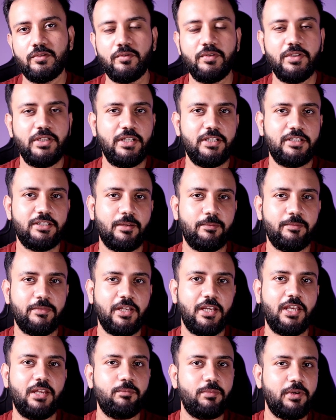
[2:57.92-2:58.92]
So we need
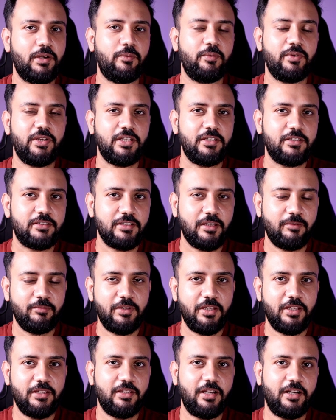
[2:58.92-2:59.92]
something in between,
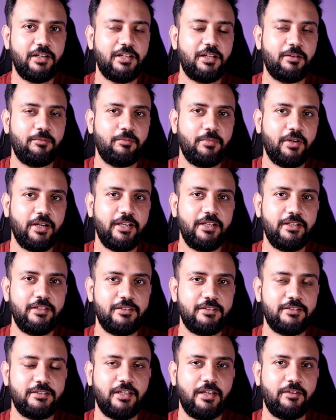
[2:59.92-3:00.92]
something that
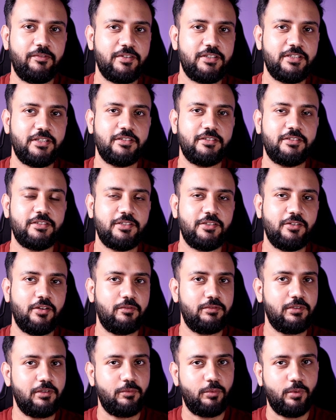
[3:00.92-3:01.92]
combines the efficiency
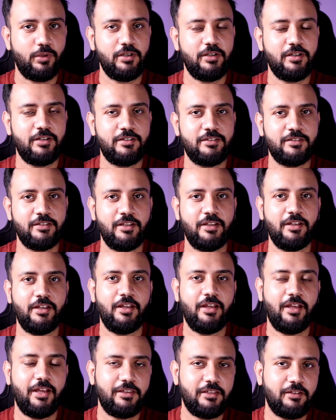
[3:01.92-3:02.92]
of the words
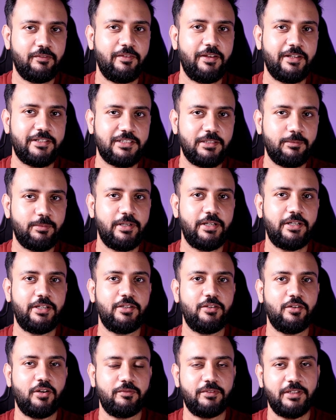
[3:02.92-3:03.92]
and the
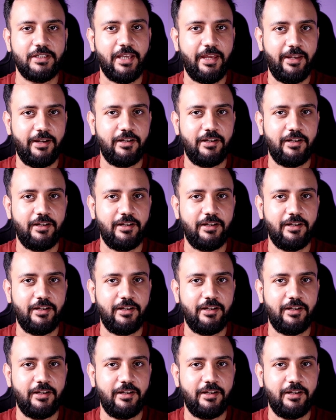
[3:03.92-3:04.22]
flexibility of the